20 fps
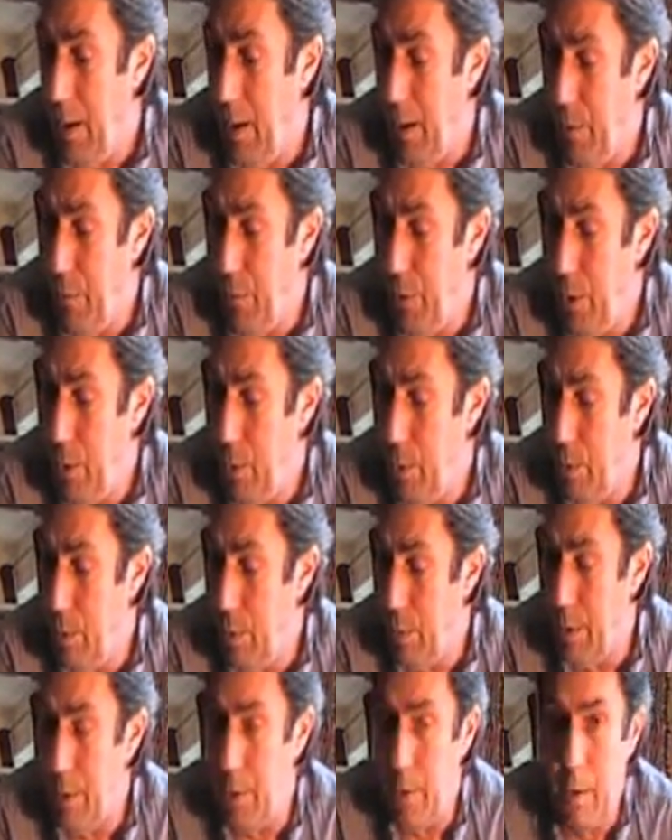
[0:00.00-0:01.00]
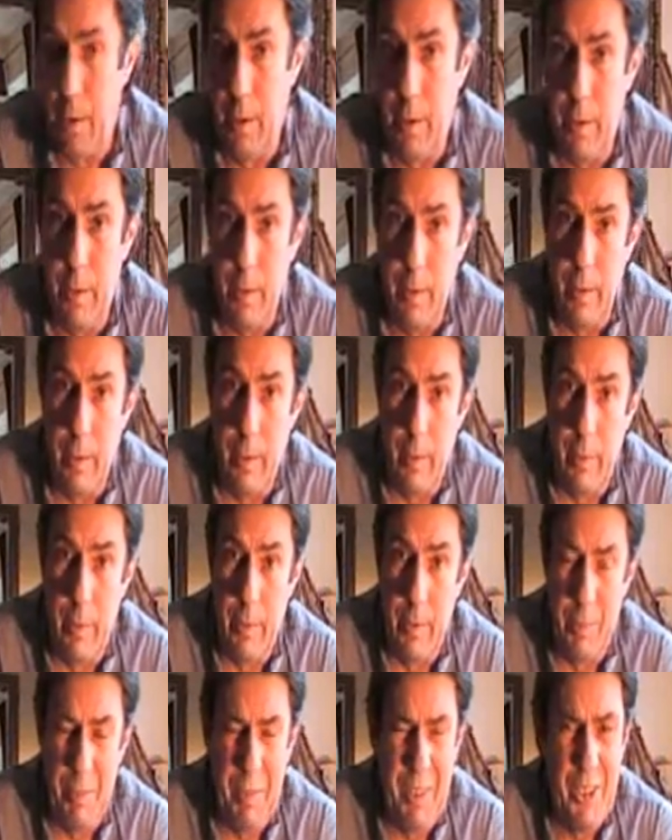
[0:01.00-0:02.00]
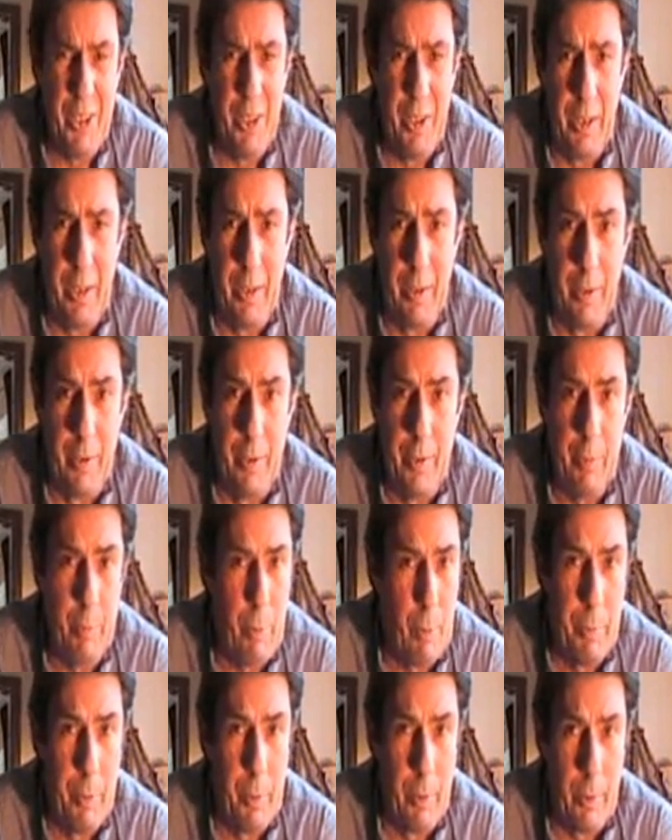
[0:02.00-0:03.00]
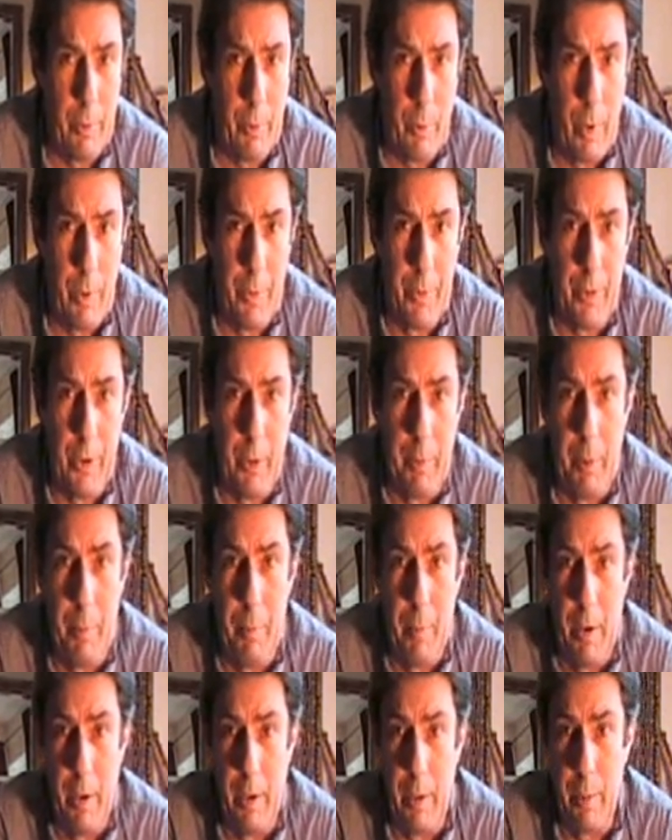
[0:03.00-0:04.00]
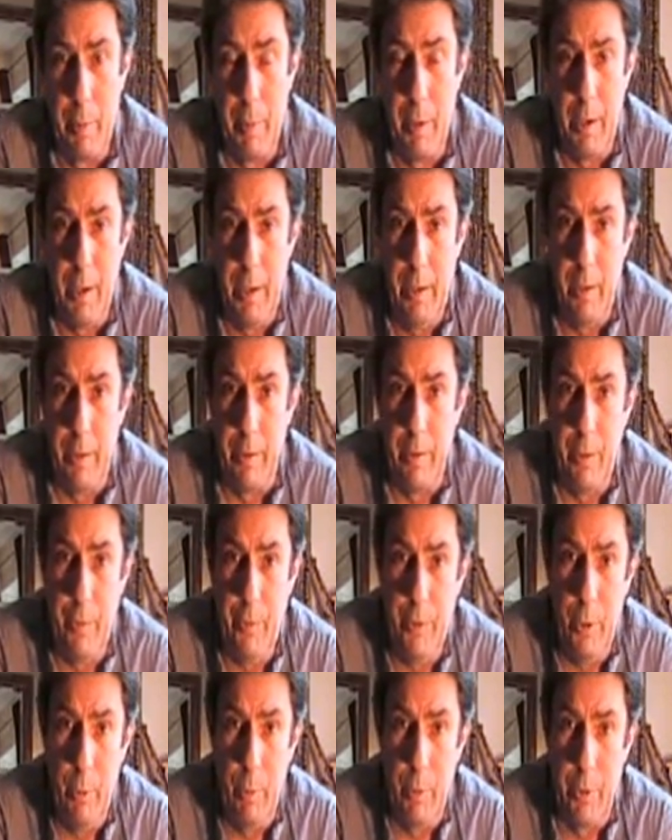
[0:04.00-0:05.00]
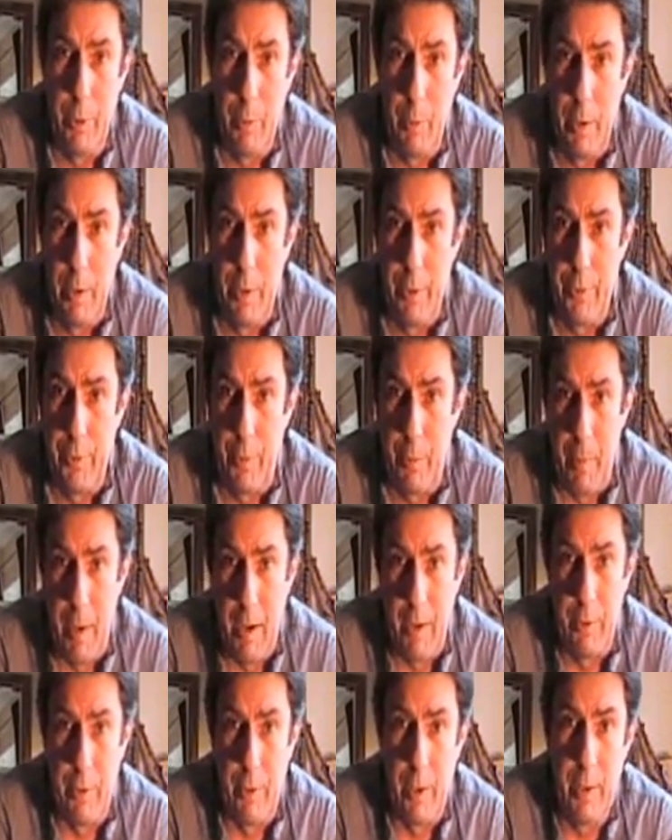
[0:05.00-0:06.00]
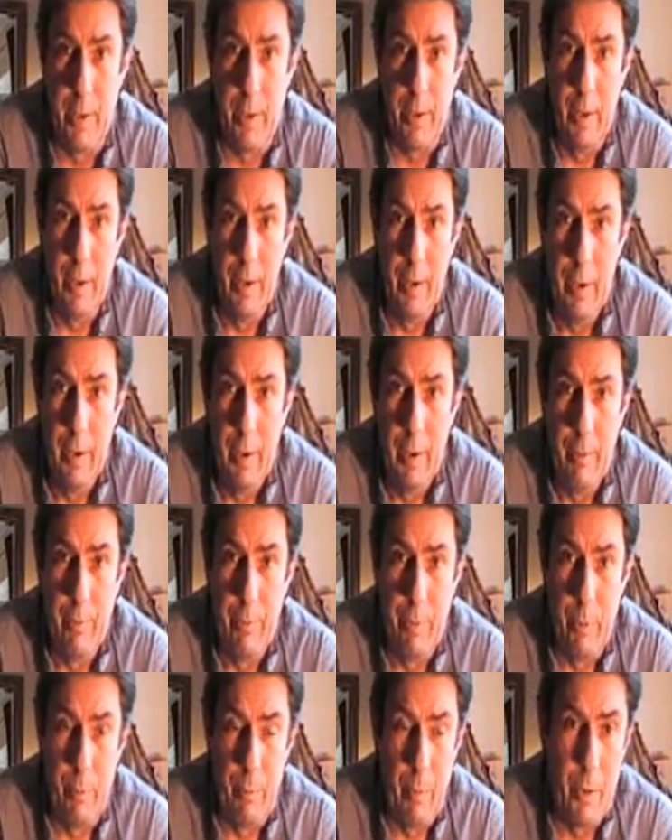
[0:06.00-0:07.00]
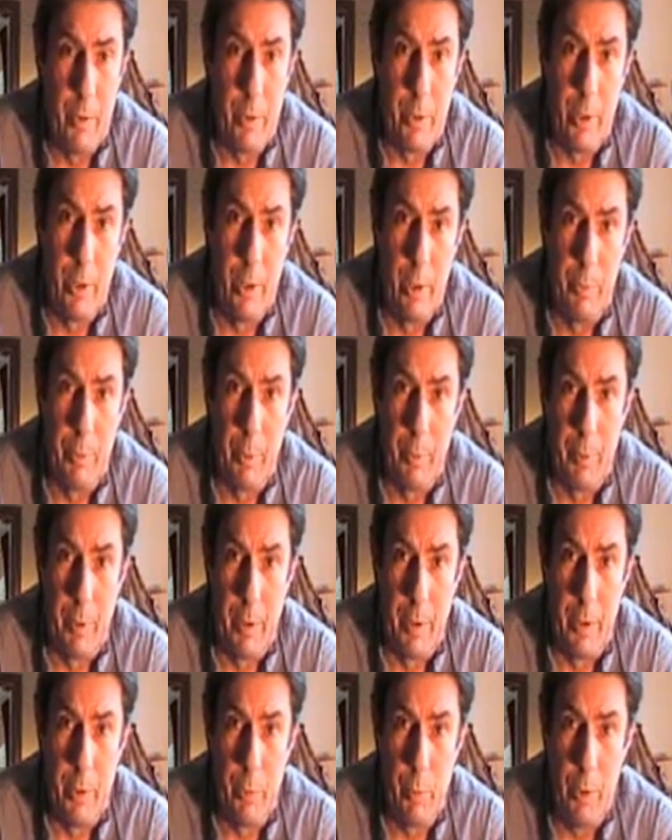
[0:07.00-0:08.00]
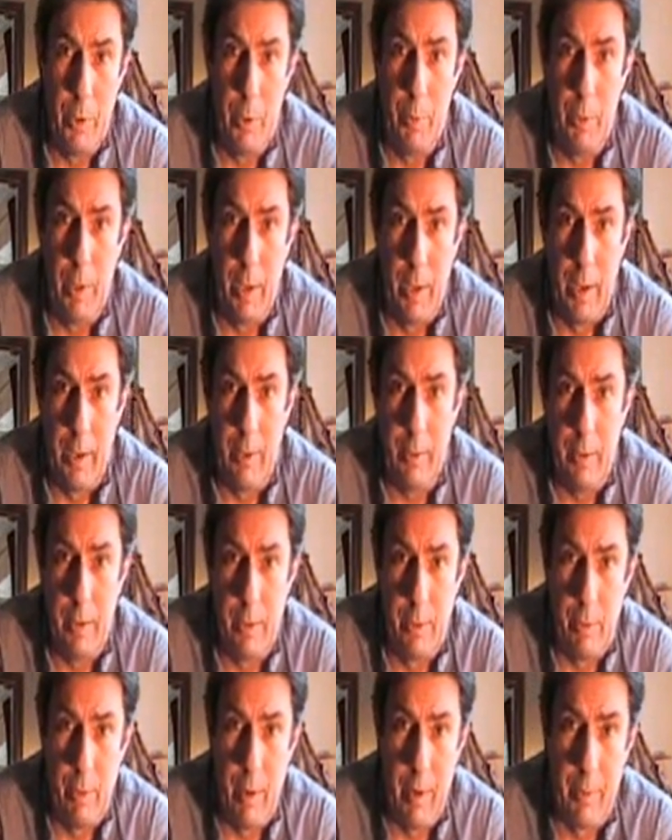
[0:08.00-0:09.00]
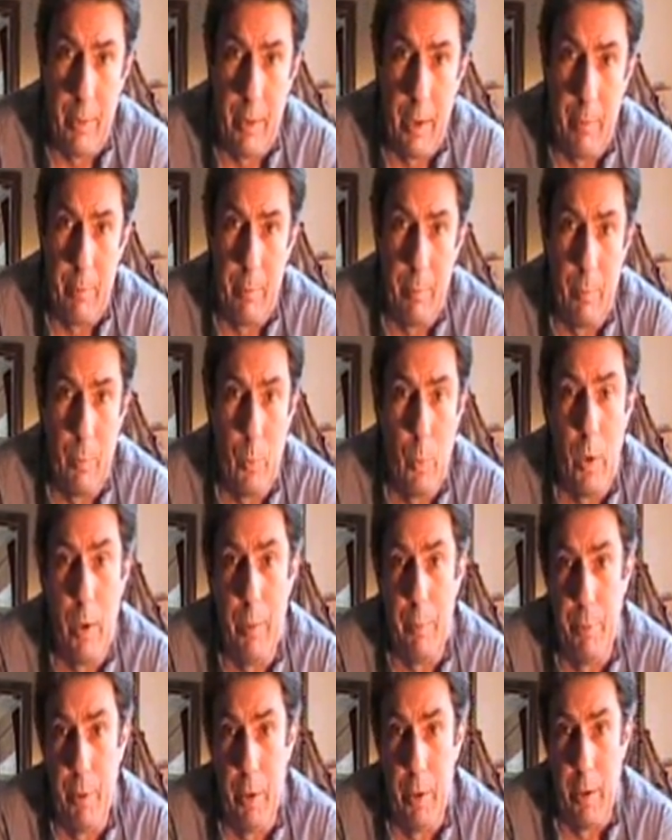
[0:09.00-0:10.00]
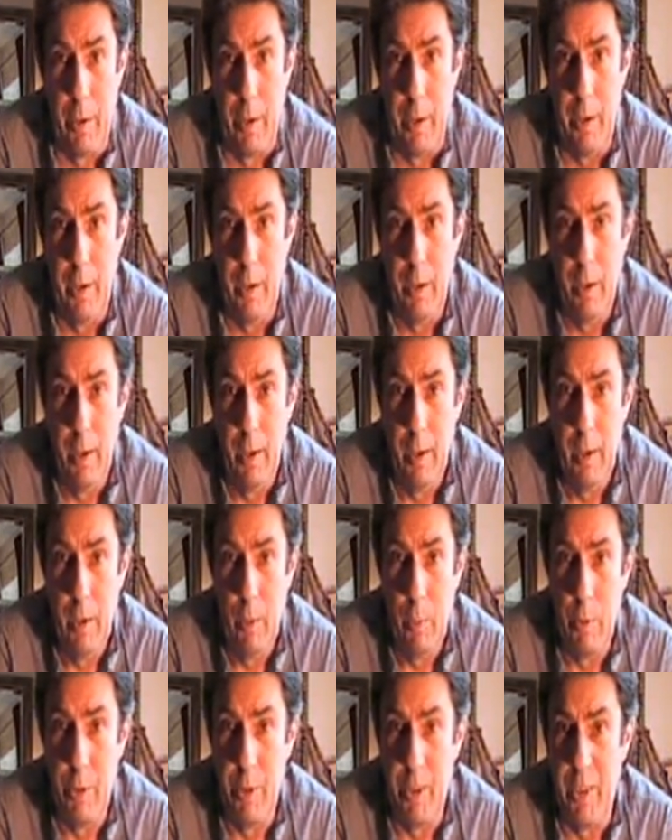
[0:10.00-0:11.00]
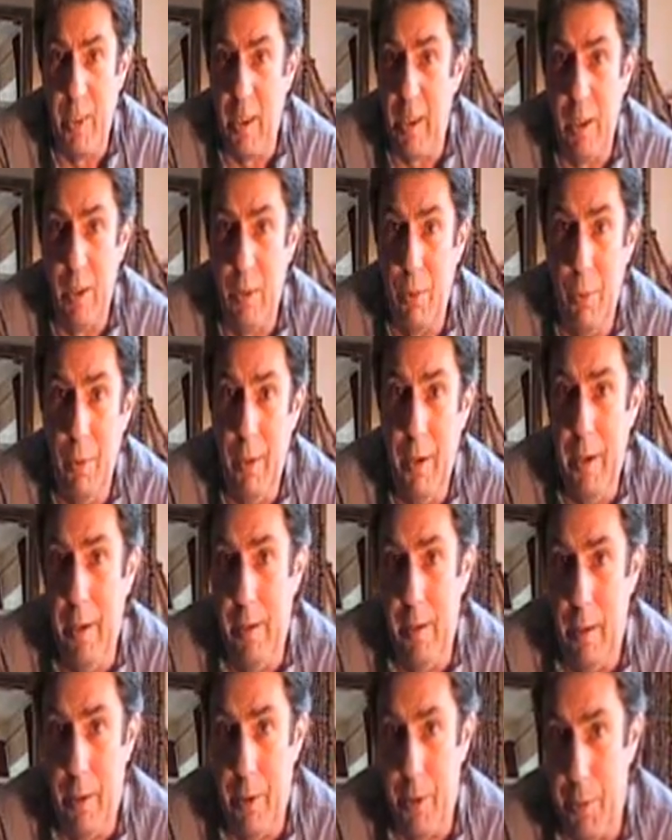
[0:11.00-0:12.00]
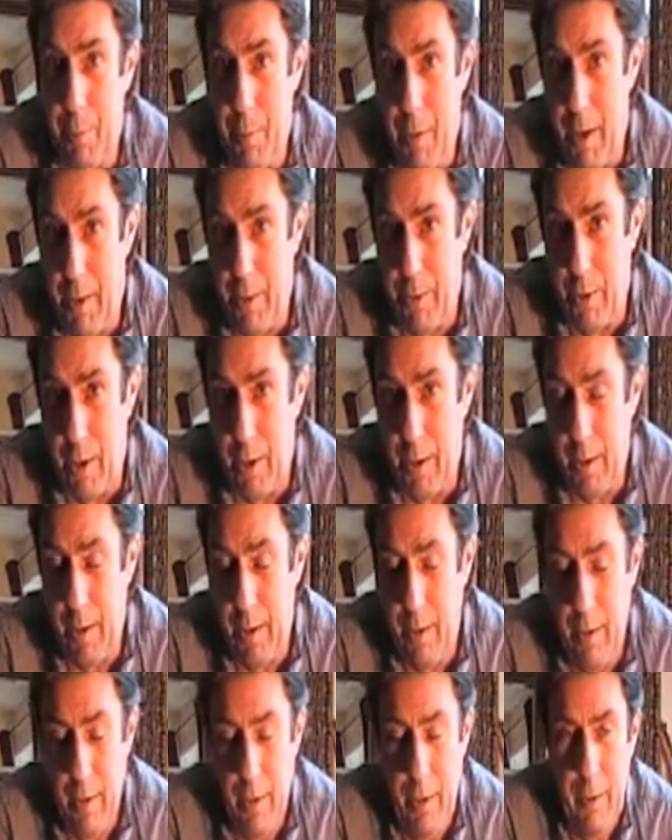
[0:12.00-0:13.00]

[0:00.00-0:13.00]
If you were to, especially in England, it's probably not quite the same in America, but in England, if you were to ask for mandrake from most herb suppliers, what you get is ground up white bryony, which is they call English mandrake,